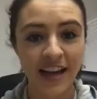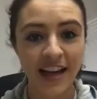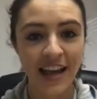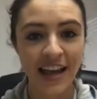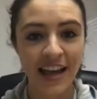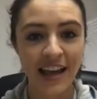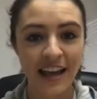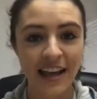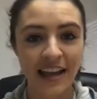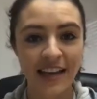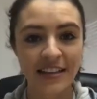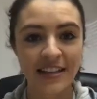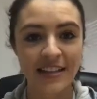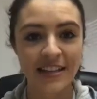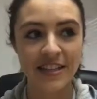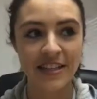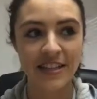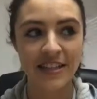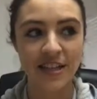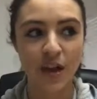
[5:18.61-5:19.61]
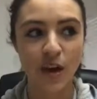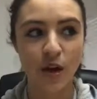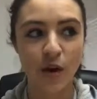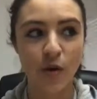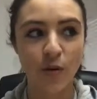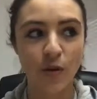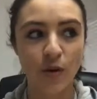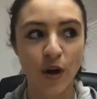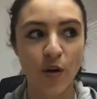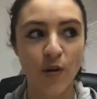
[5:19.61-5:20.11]
And
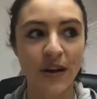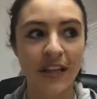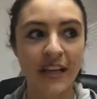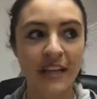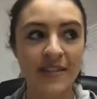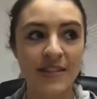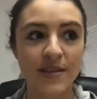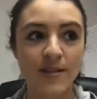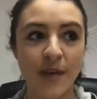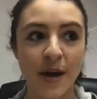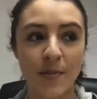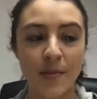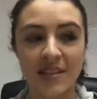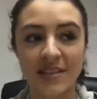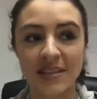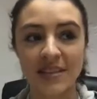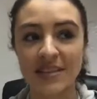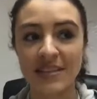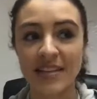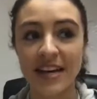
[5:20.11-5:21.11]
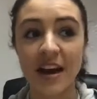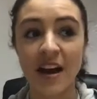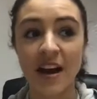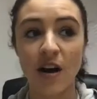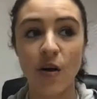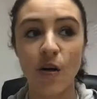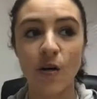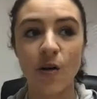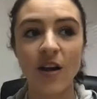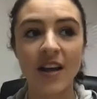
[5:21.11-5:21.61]
so going into my business
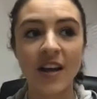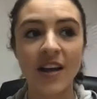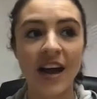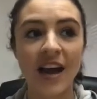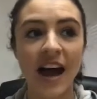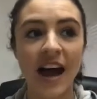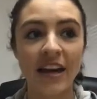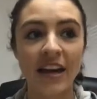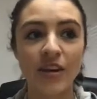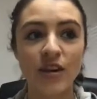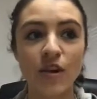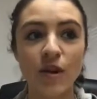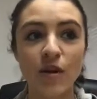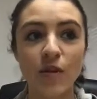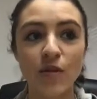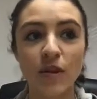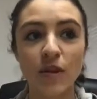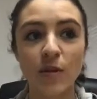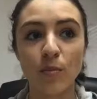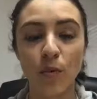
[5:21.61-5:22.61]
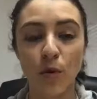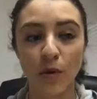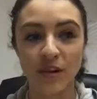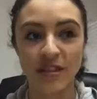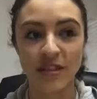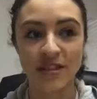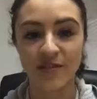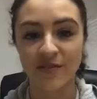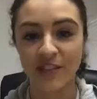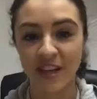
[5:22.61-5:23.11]
now, I know the
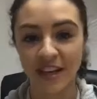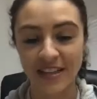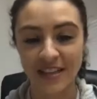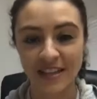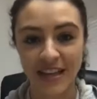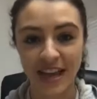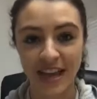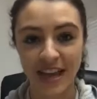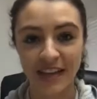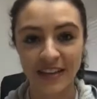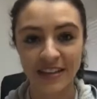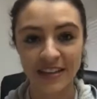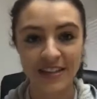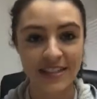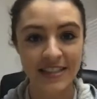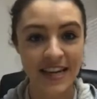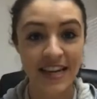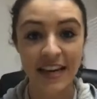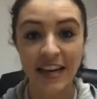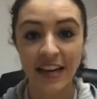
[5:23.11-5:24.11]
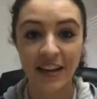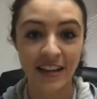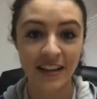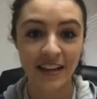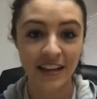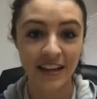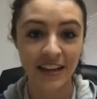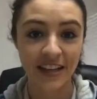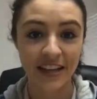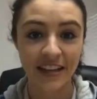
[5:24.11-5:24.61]
importance of things like data
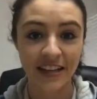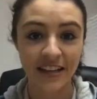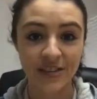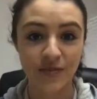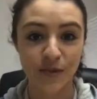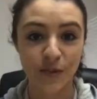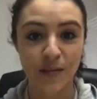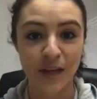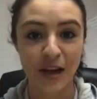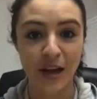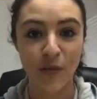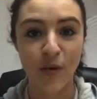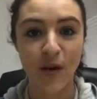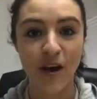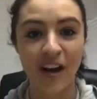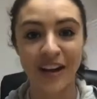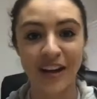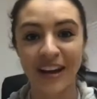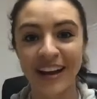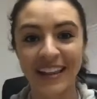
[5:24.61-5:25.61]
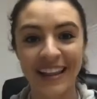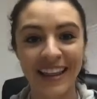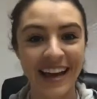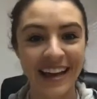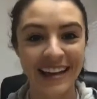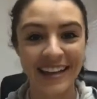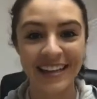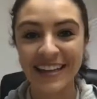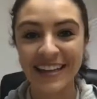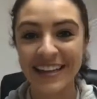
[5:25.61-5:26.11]
cleanliness from day one and
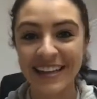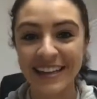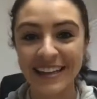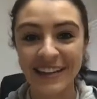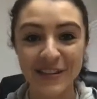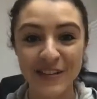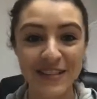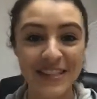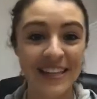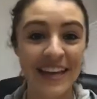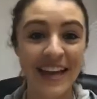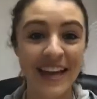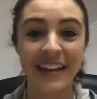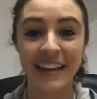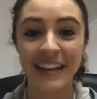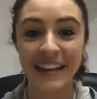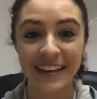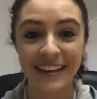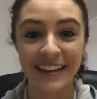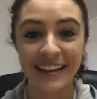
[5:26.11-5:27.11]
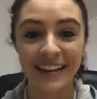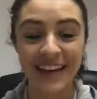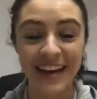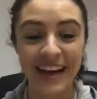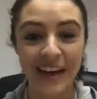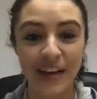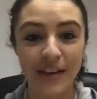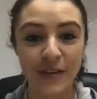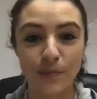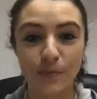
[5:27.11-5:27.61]
like, scaling,
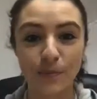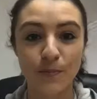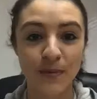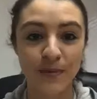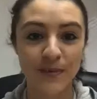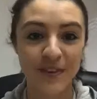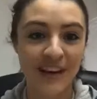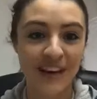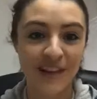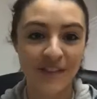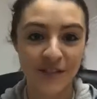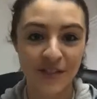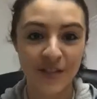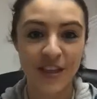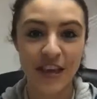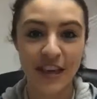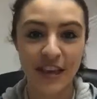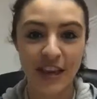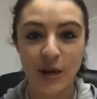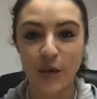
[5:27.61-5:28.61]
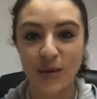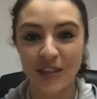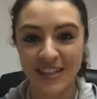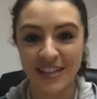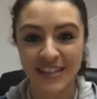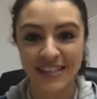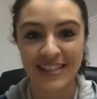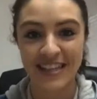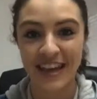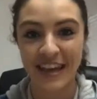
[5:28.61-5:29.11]
kind of thinking with a
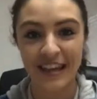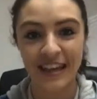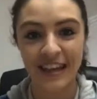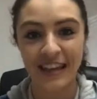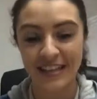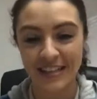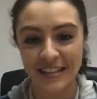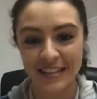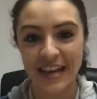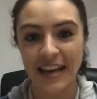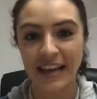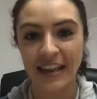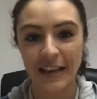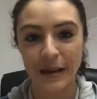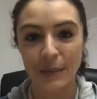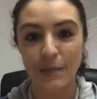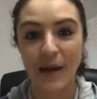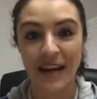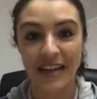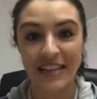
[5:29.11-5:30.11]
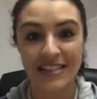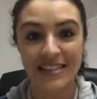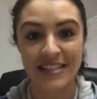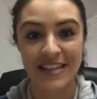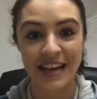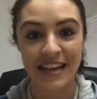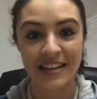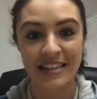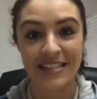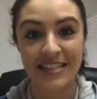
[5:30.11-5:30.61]
scaling
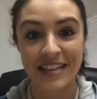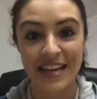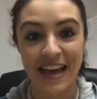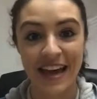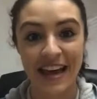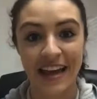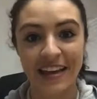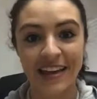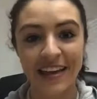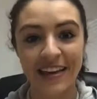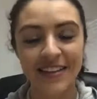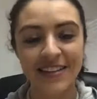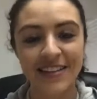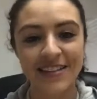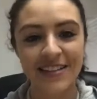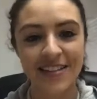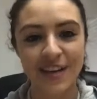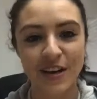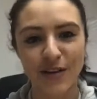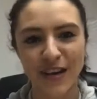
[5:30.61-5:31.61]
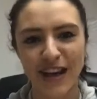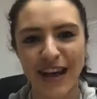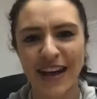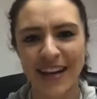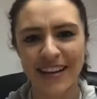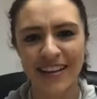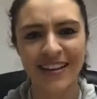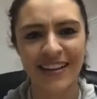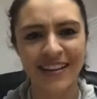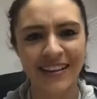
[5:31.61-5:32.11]
mindset today. So yeah, I
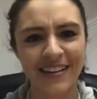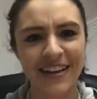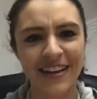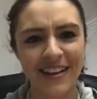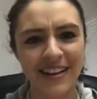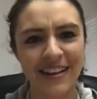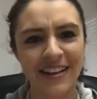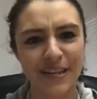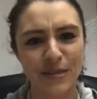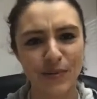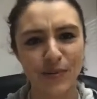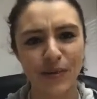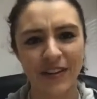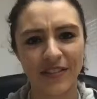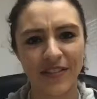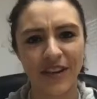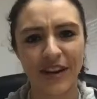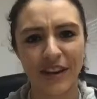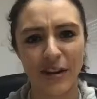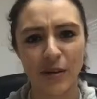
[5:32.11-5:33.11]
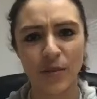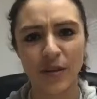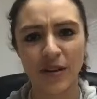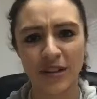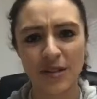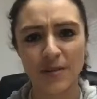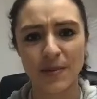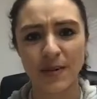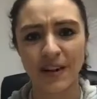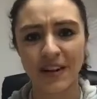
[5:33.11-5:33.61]
think it's really valuable
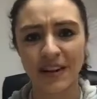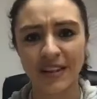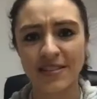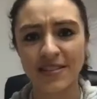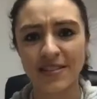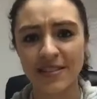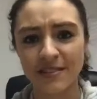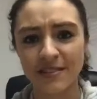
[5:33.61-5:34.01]
experience.